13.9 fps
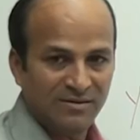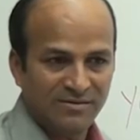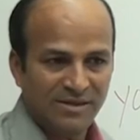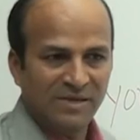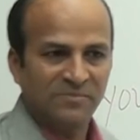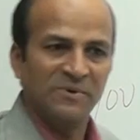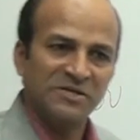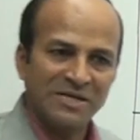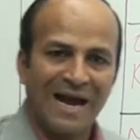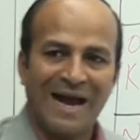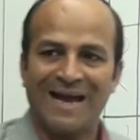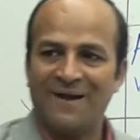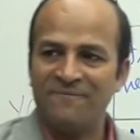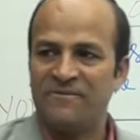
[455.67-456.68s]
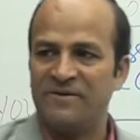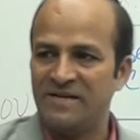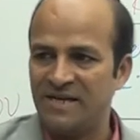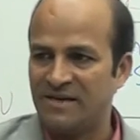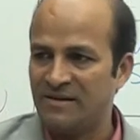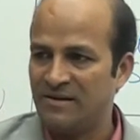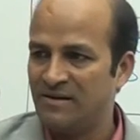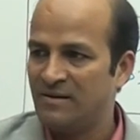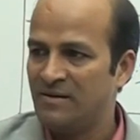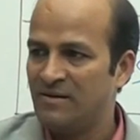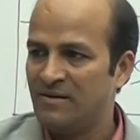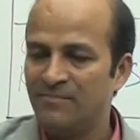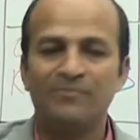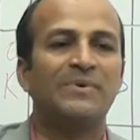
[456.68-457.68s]
That means I am winning,
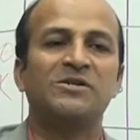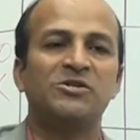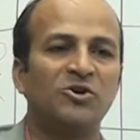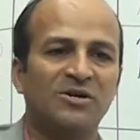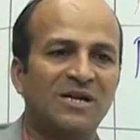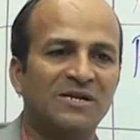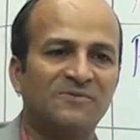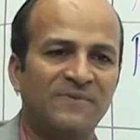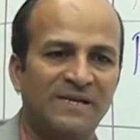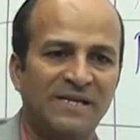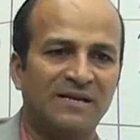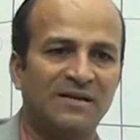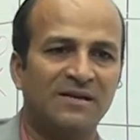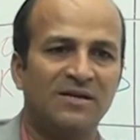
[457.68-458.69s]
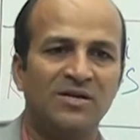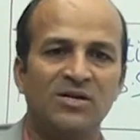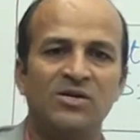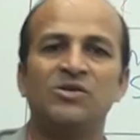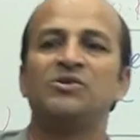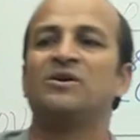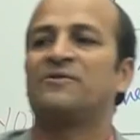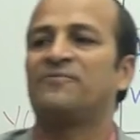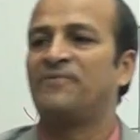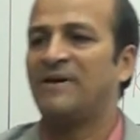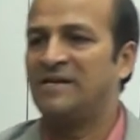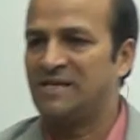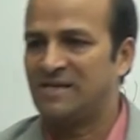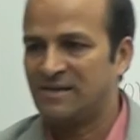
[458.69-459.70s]
but you are not winning. You are
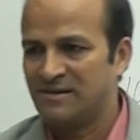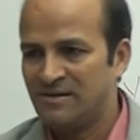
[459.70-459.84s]
failing.